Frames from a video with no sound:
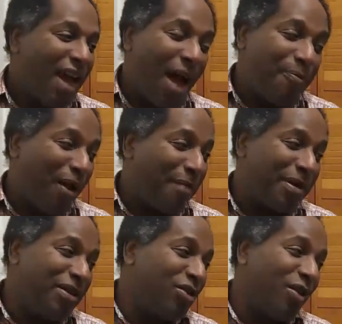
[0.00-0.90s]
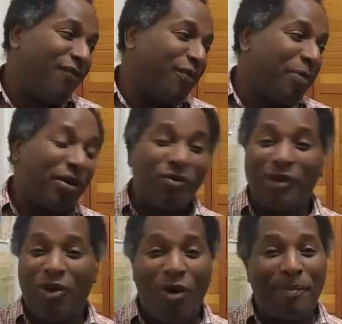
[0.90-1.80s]
I probably, you know, if a person
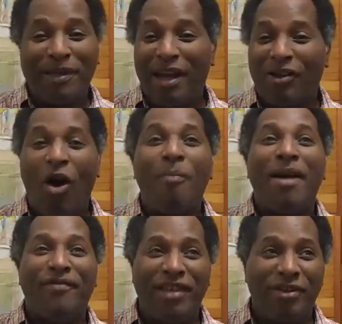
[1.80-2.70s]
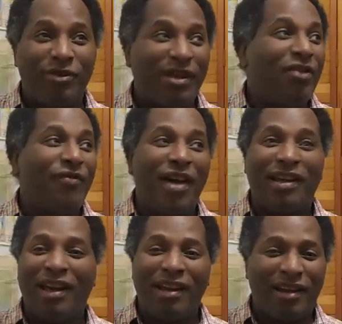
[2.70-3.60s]
were to go up and down all my videos, they'll
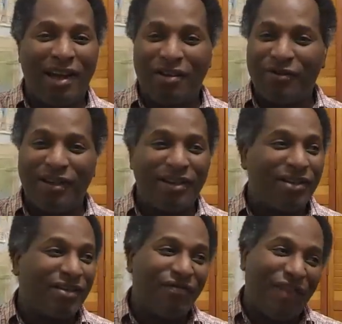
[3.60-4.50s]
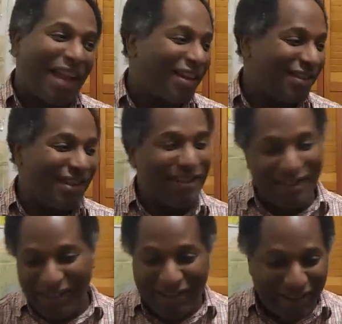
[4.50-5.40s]
find a lot of contradictions and fallacies
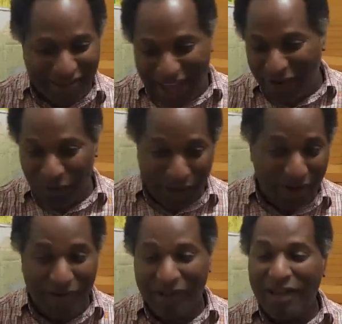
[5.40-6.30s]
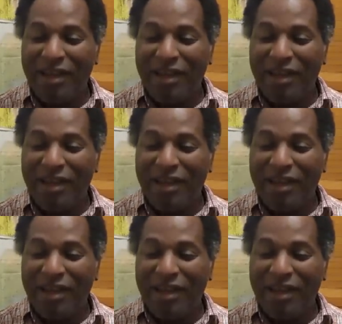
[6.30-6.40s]
and this and that and whatever.